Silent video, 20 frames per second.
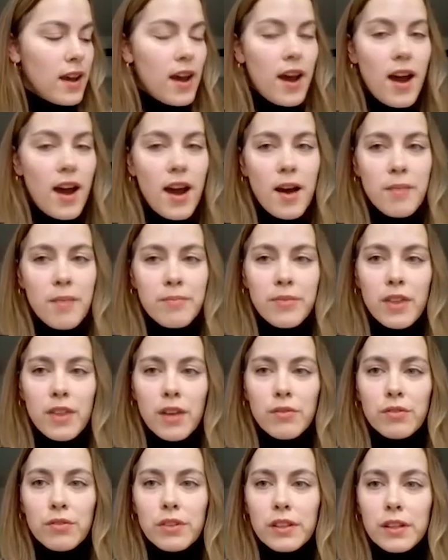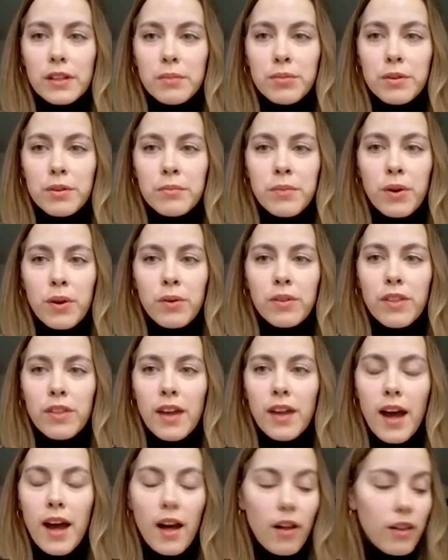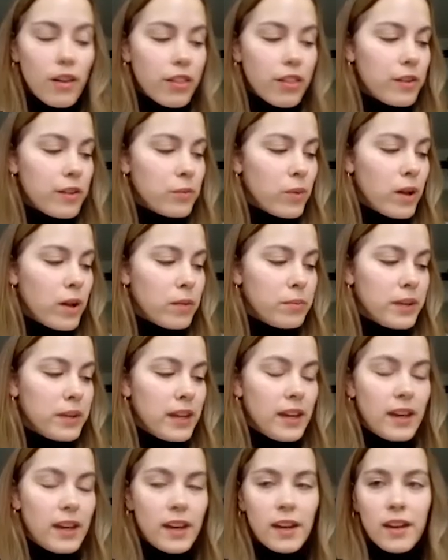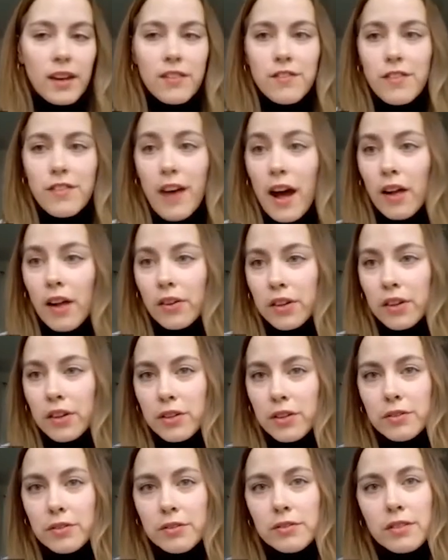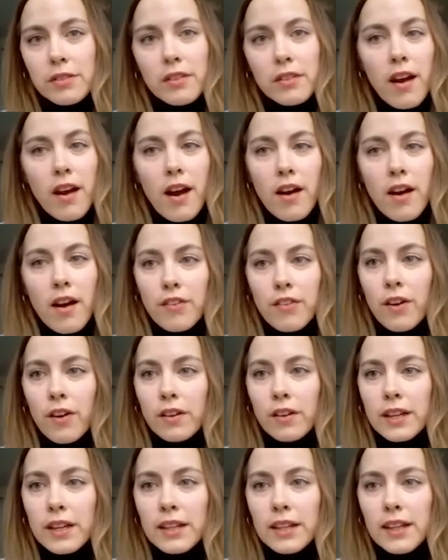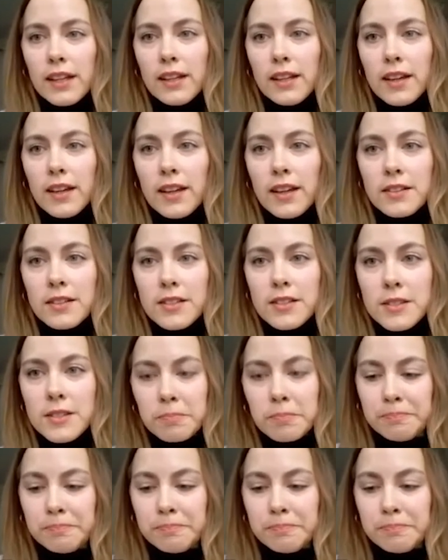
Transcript: that really promote the health and well-being and value of all Canadians.